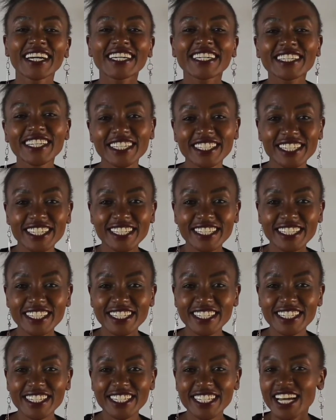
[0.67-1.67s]

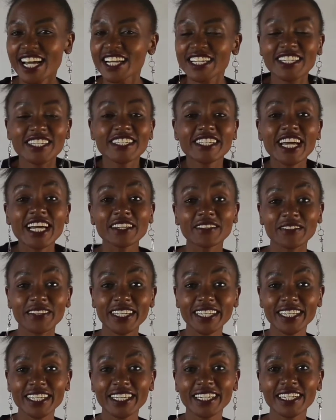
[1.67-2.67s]
Greetings, shall
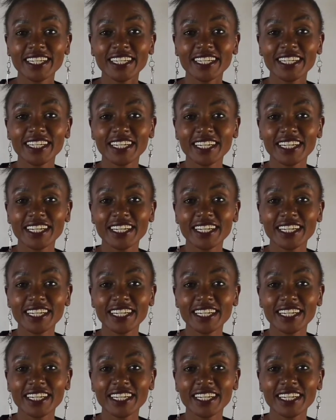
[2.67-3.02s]
we?